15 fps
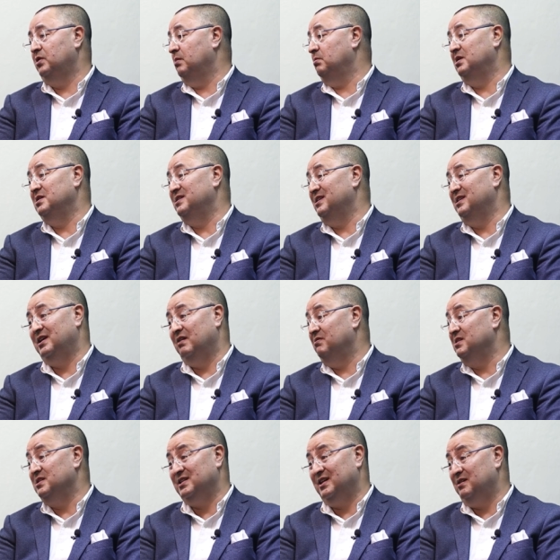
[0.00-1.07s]
We are maintaining
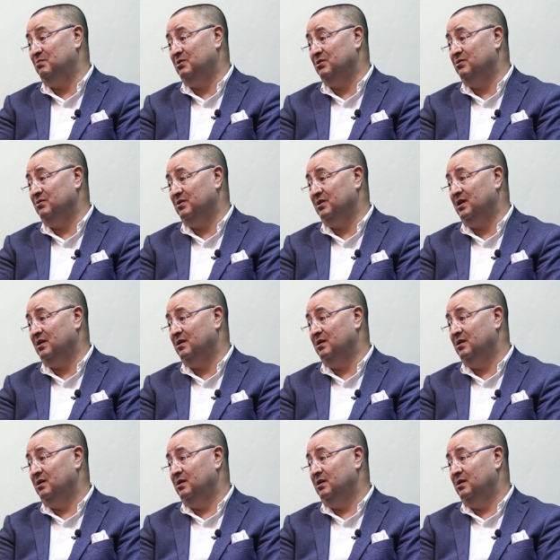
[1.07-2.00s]
every time. You know that